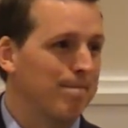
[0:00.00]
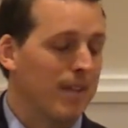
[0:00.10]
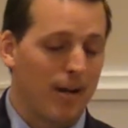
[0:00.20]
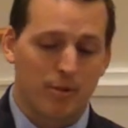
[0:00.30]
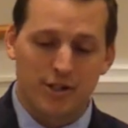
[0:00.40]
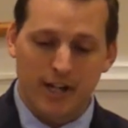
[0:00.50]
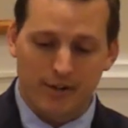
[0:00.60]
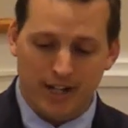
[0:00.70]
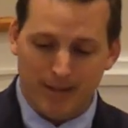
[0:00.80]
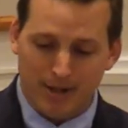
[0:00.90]
I appreciate
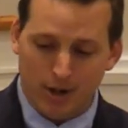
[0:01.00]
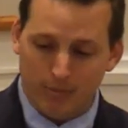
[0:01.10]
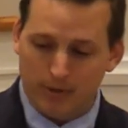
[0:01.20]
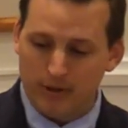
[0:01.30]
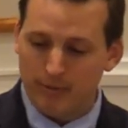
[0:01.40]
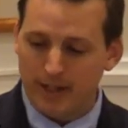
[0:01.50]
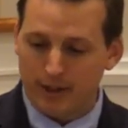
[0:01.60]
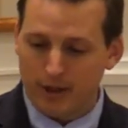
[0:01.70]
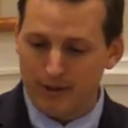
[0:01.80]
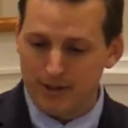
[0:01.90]
your time. I hope you've been
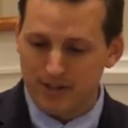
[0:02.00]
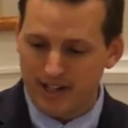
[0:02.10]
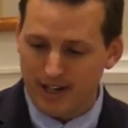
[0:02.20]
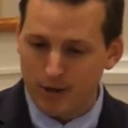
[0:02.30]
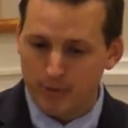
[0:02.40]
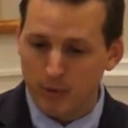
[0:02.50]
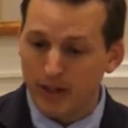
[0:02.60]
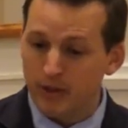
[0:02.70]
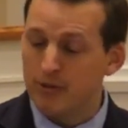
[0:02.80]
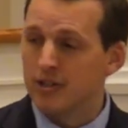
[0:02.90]
encouraged, and I hope you
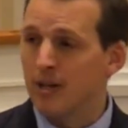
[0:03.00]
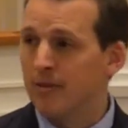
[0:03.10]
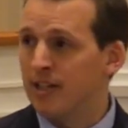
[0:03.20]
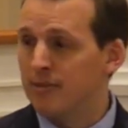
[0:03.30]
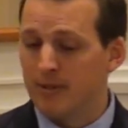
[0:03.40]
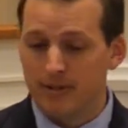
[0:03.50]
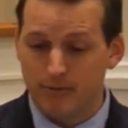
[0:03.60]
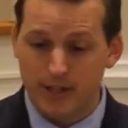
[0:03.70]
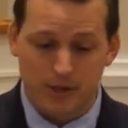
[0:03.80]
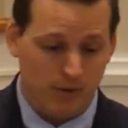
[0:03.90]
will use some of these
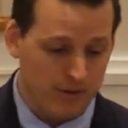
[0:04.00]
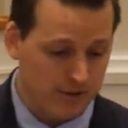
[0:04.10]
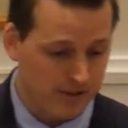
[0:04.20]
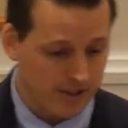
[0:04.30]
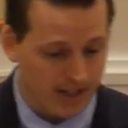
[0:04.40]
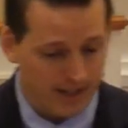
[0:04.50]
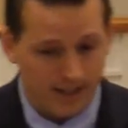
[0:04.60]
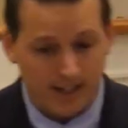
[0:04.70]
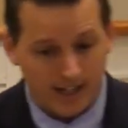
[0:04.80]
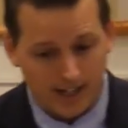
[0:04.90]
resources
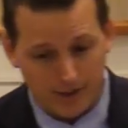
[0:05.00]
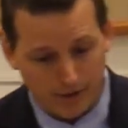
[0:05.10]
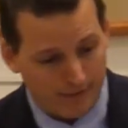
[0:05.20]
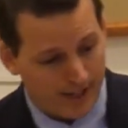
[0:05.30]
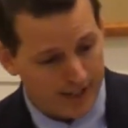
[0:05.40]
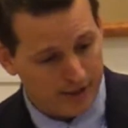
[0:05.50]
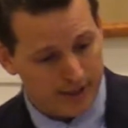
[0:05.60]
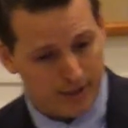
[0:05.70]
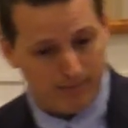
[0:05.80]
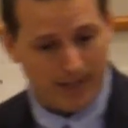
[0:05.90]
in your
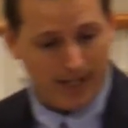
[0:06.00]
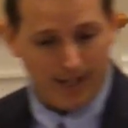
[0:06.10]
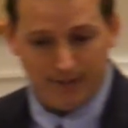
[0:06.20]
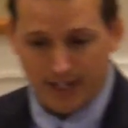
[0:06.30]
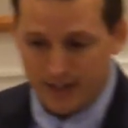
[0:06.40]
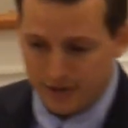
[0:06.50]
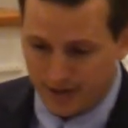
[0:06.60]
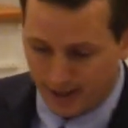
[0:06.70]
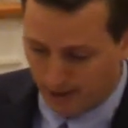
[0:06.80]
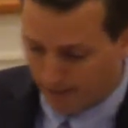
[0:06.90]
evangelism and edification.
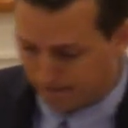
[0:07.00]
Thank you.